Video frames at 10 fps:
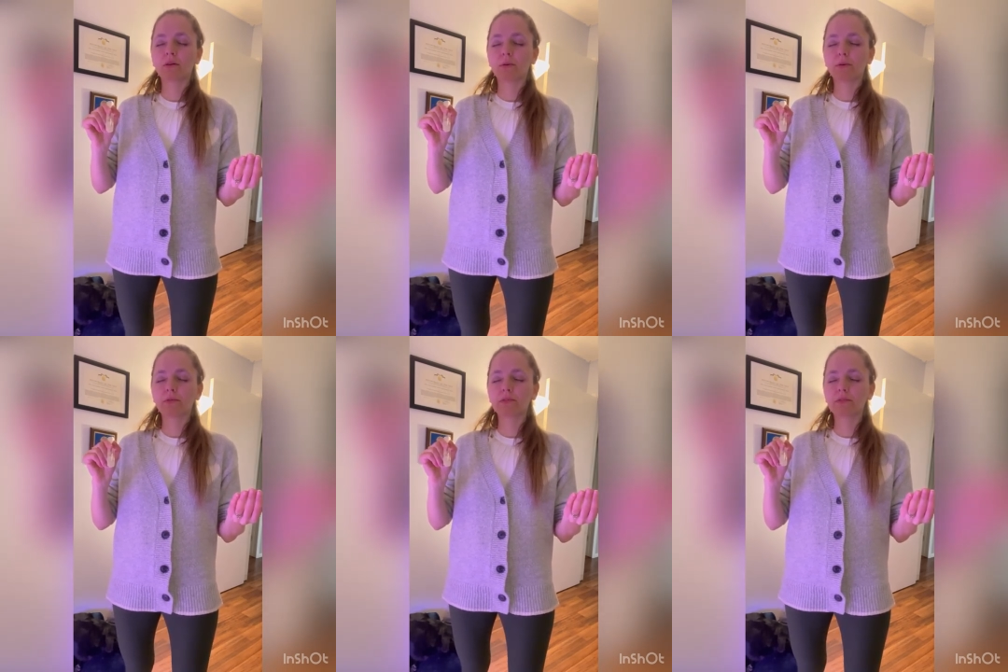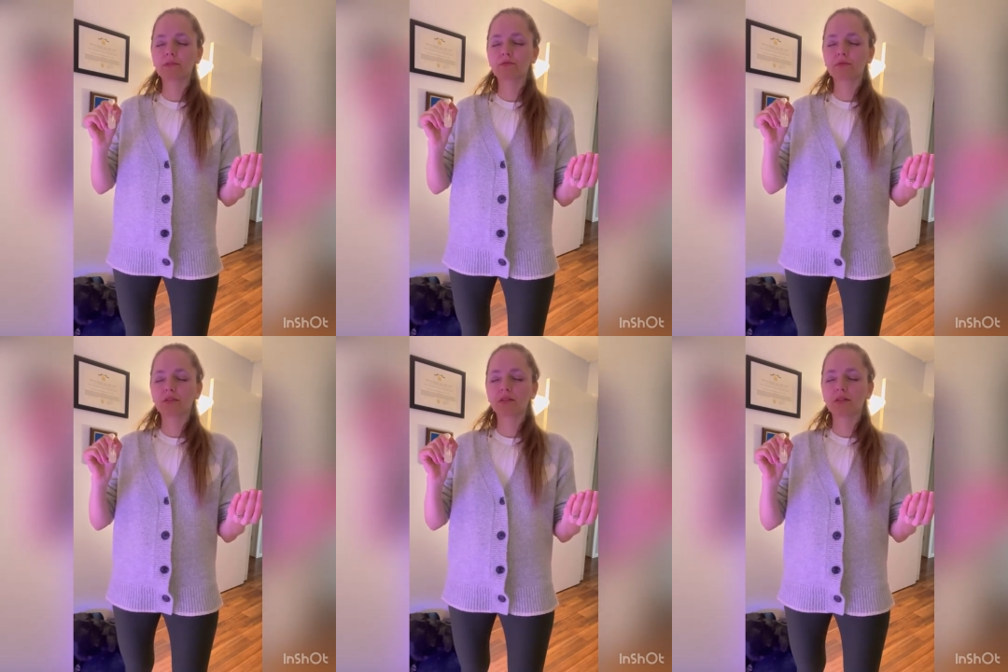Well, this is
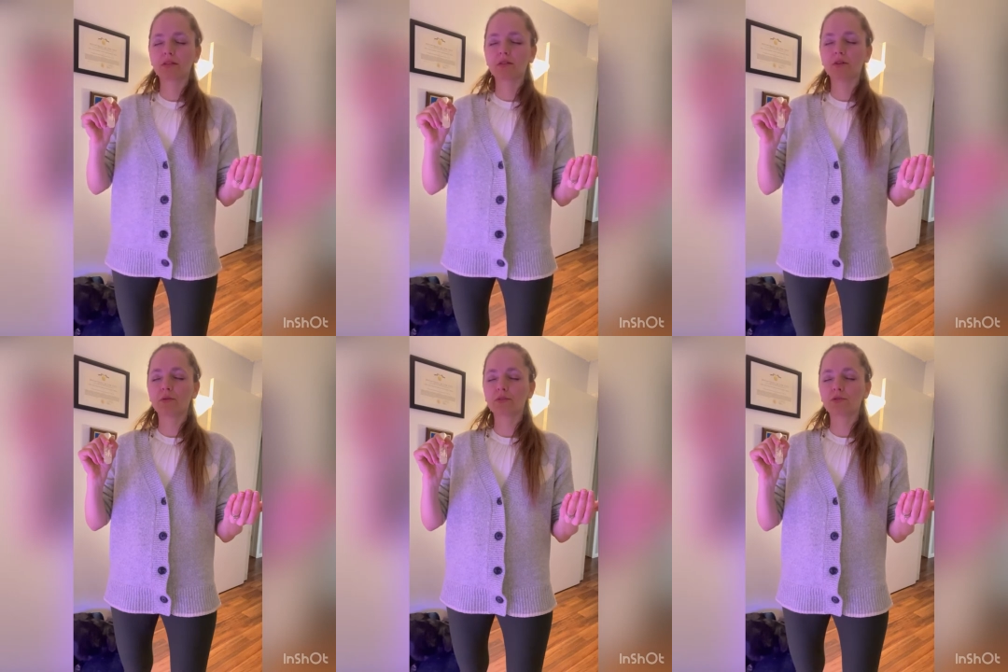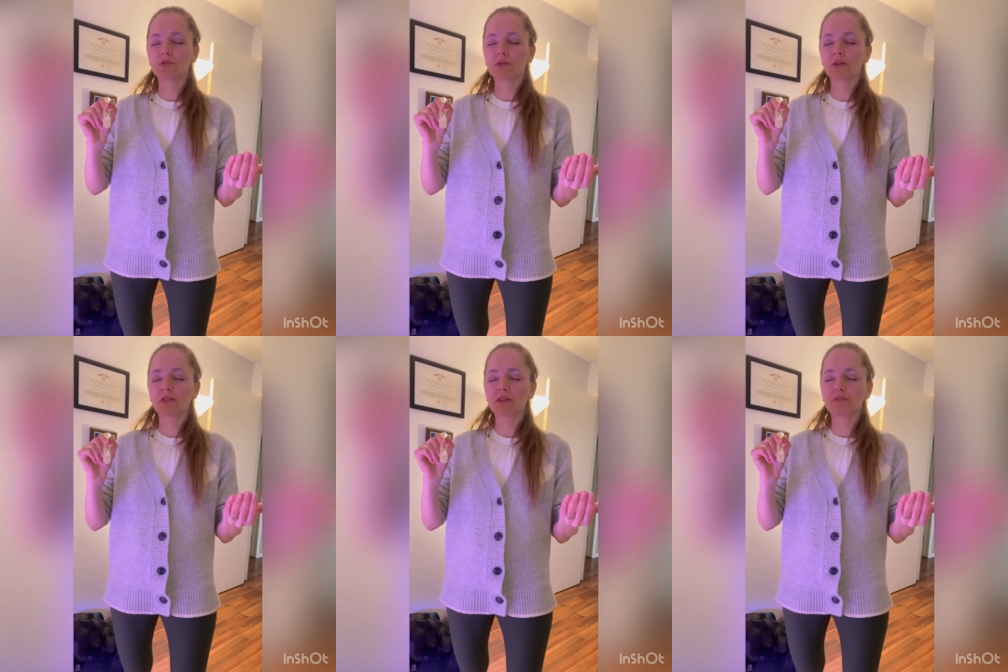really going
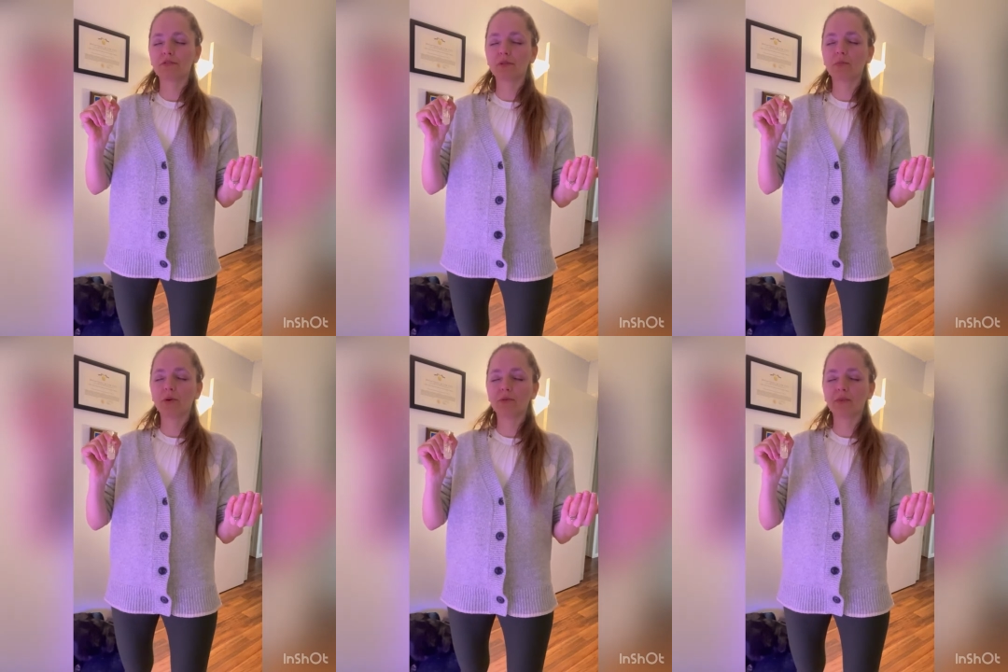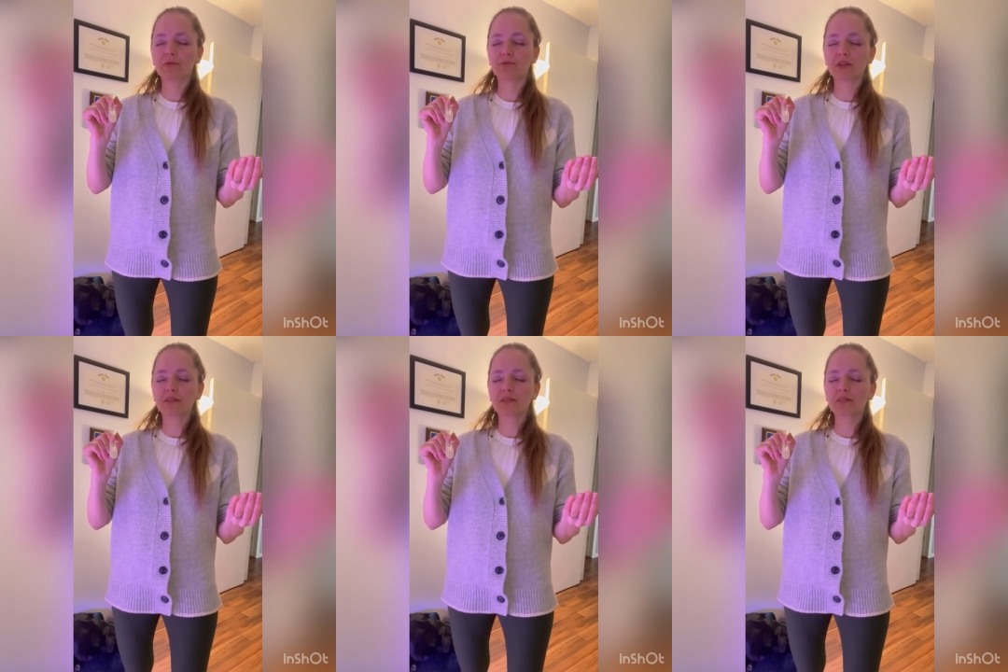strong. Like I feel both my
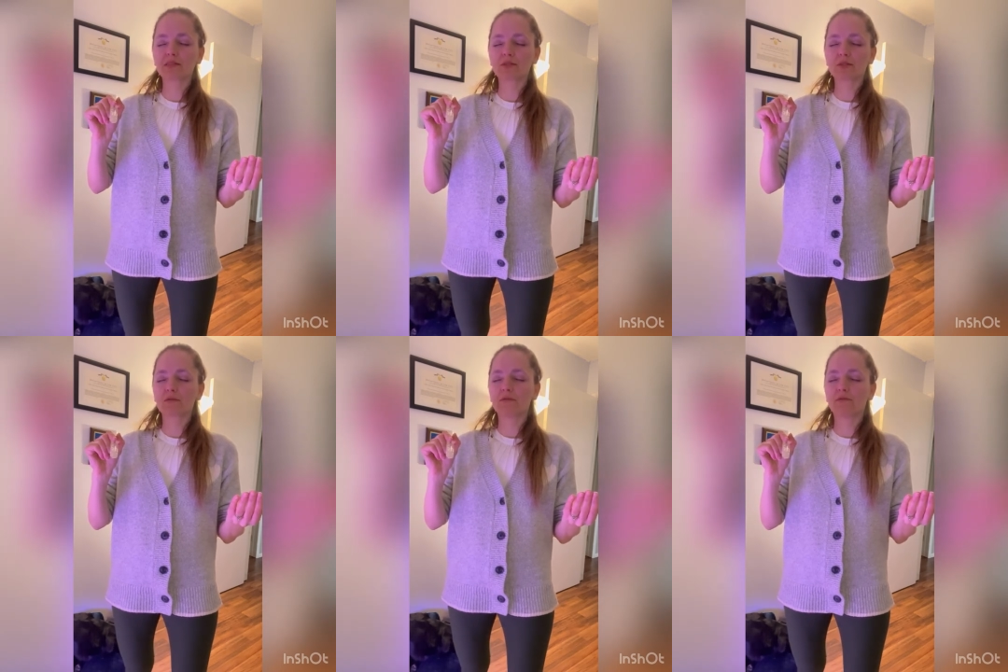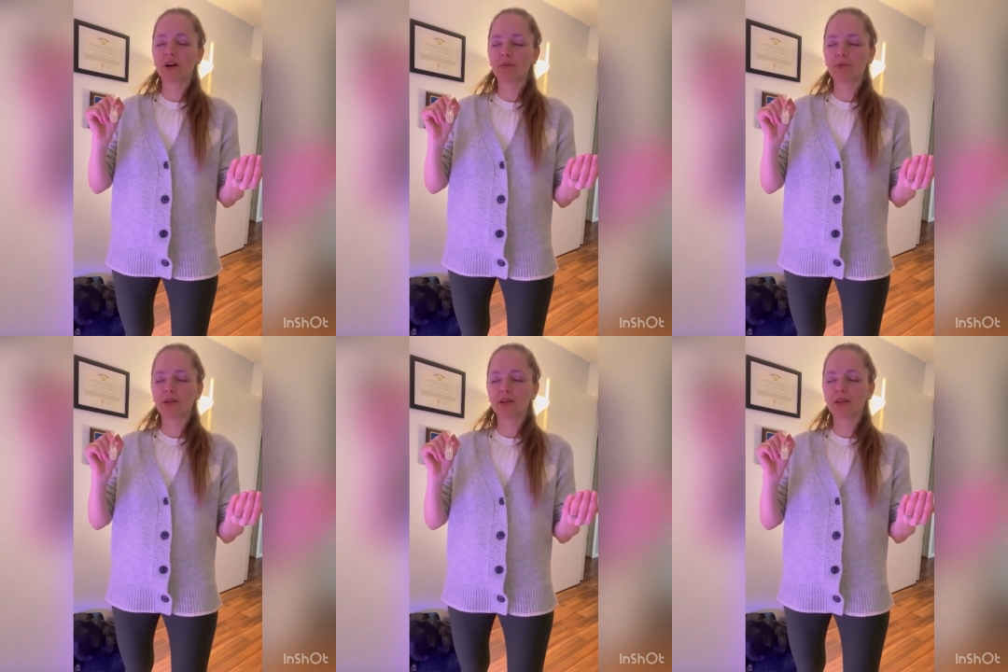wrists just
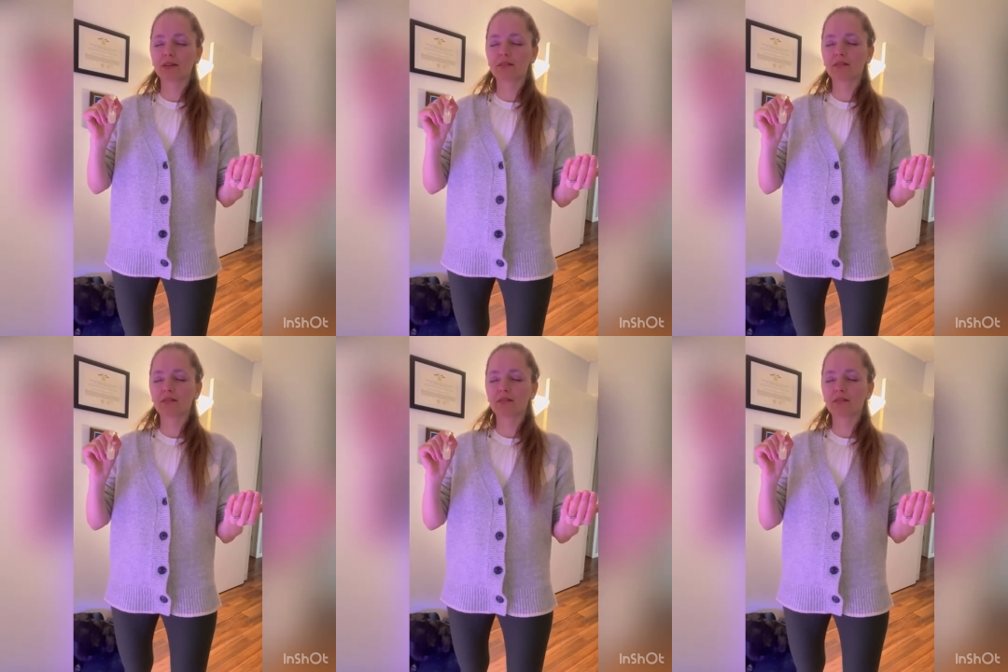vibrating.